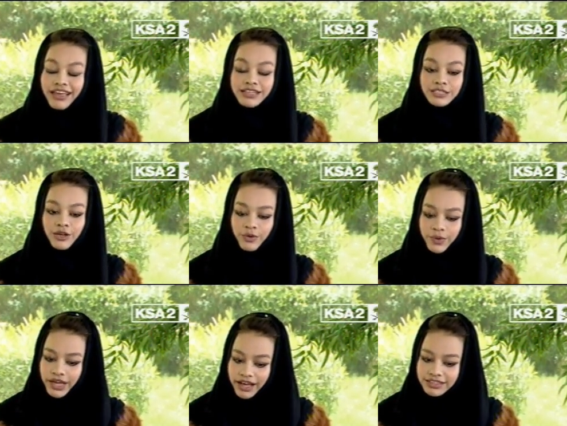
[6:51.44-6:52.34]
So
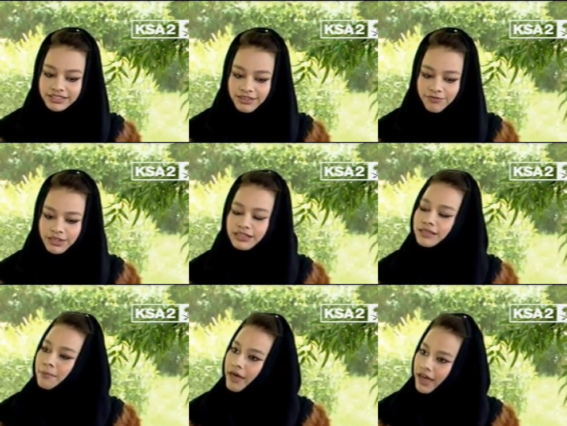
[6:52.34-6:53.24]
Riyadh is definitely
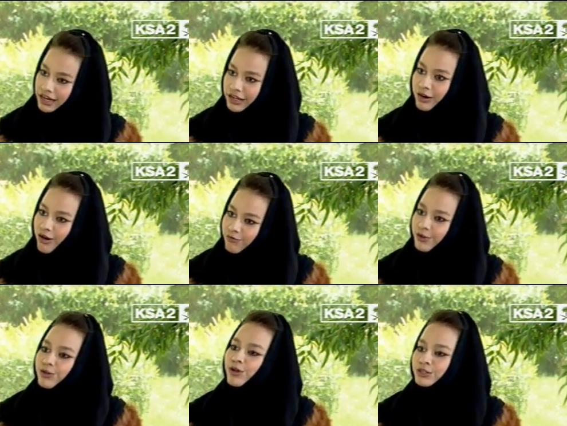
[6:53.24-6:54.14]
the pioneer of a
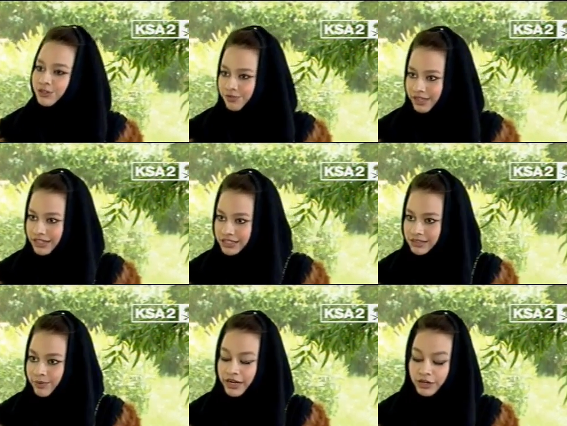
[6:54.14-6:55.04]
lot of things,
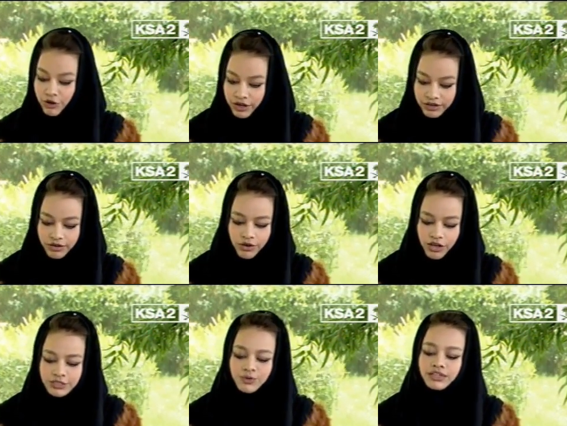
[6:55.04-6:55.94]
when it
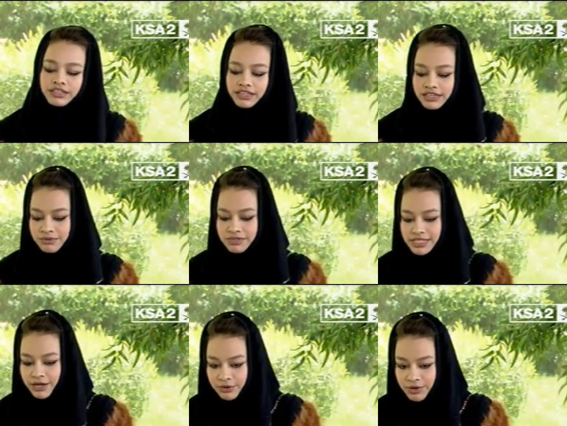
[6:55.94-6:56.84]
not only in the Kingdom of
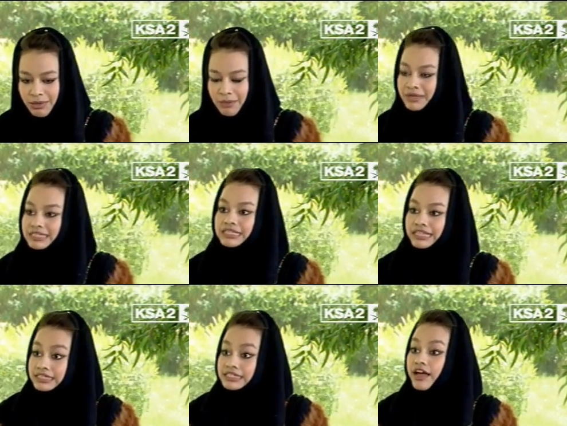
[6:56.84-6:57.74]
Saudi Arabia, but in the
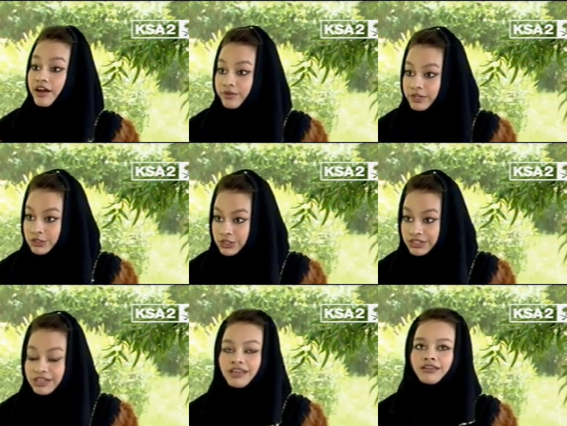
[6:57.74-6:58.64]
entire region,
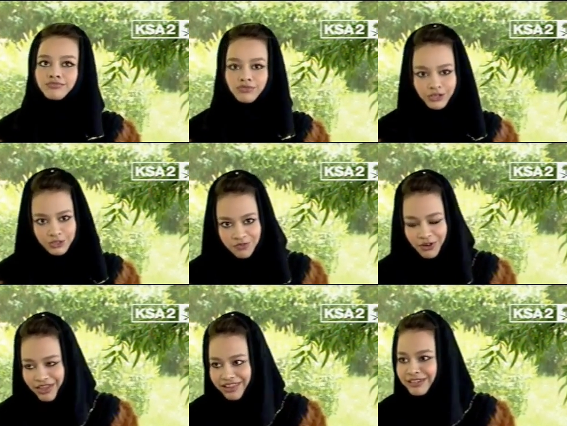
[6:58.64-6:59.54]
not to
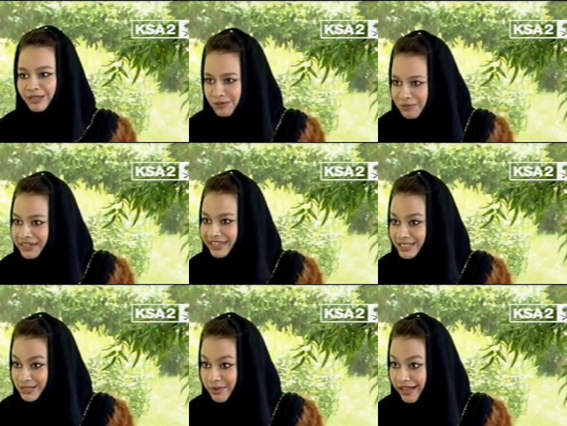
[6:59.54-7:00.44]
forget globally
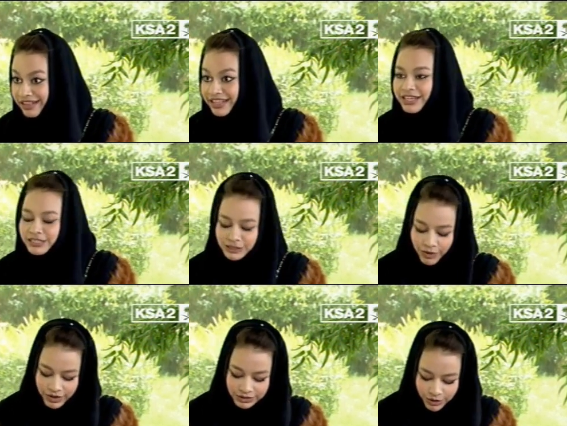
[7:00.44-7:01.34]
as well.
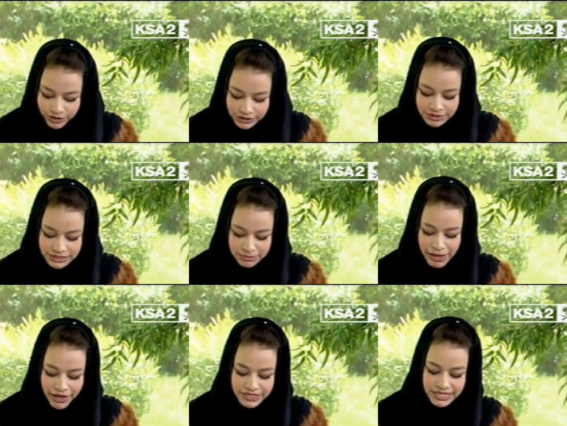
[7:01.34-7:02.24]
So talk to us
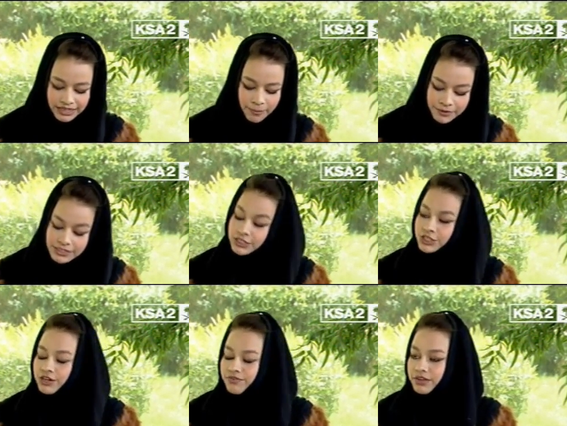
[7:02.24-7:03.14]
about the
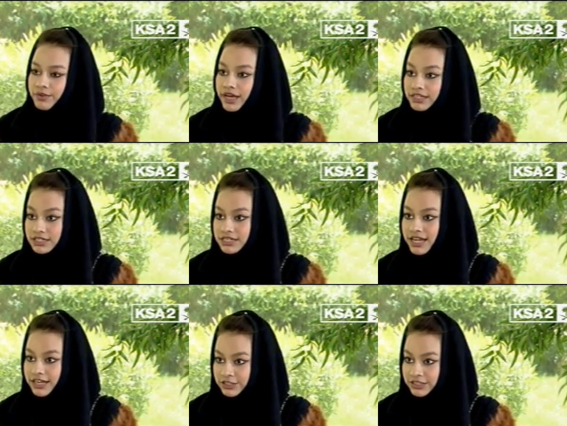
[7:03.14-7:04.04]
position of the Riyadh
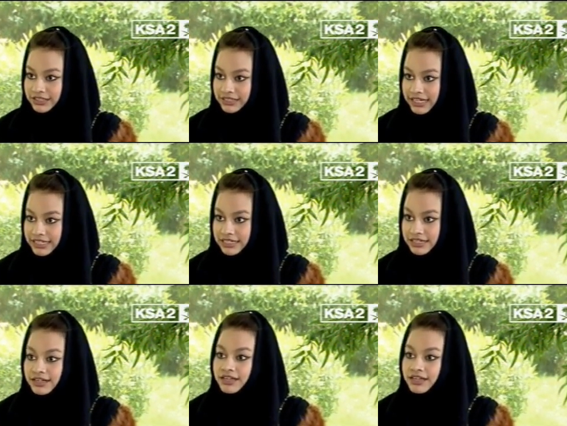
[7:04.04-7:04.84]
International Center